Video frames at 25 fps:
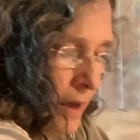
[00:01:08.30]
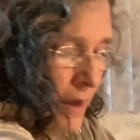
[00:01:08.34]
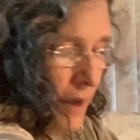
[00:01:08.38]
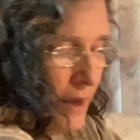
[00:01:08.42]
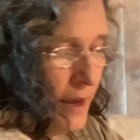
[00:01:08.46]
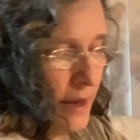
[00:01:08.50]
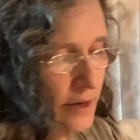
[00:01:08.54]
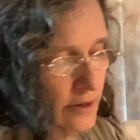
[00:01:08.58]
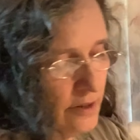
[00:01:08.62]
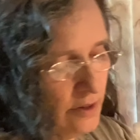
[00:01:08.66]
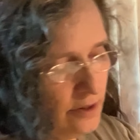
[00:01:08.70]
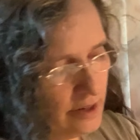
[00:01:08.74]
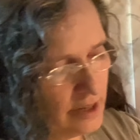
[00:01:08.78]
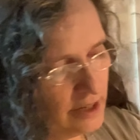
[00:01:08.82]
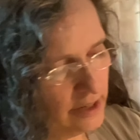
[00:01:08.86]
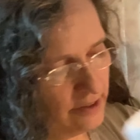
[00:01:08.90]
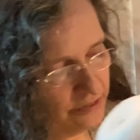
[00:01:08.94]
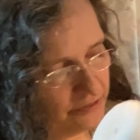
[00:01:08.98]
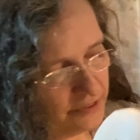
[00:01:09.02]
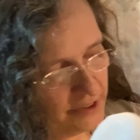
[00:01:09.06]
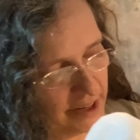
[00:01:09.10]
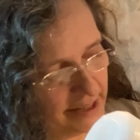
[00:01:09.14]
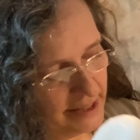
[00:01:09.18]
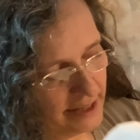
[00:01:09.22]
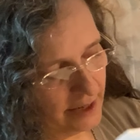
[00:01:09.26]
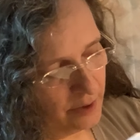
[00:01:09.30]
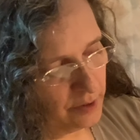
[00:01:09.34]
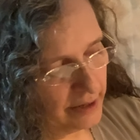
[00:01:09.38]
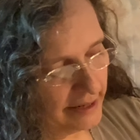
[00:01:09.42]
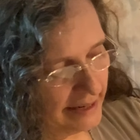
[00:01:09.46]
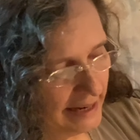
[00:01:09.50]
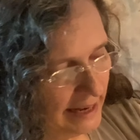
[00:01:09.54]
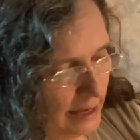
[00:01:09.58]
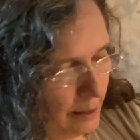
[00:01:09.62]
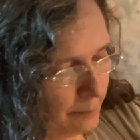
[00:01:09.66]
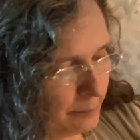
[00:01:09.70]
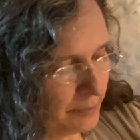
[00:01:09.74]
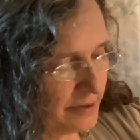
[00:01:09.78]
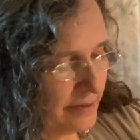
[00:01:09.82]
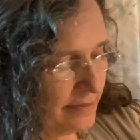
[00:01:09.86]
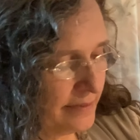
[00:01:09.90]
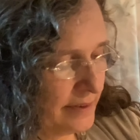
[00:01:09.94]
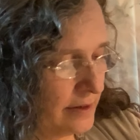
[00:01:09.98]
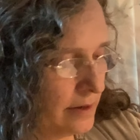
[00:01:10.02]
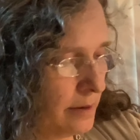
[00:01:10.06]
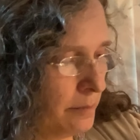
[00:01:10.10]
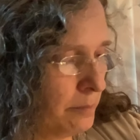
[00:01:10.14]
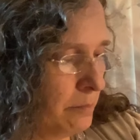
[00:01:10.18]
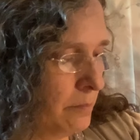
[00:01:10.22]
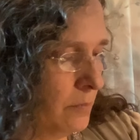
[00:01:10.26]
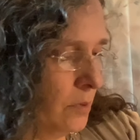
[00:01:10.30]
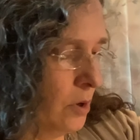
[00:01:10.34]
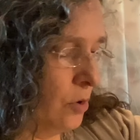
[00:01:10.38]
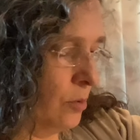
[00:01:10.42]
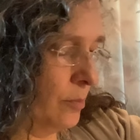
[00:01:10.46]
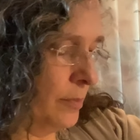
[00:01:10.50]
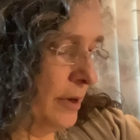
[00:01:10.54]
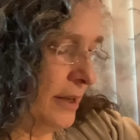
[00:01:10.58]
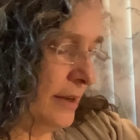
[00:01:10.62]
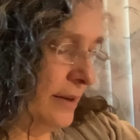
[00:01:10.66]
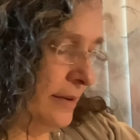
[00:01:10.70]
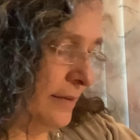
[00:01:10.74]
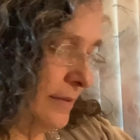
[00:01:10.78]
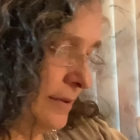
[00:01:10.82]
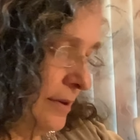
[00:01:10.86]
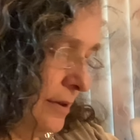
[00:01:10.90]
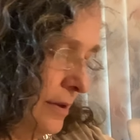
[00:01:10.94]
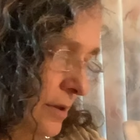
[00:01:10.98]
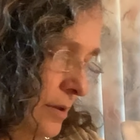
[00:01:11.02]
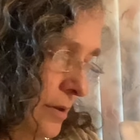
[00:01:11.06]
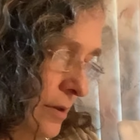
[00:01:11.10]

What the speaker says: And you're going to find out what happens in a moment.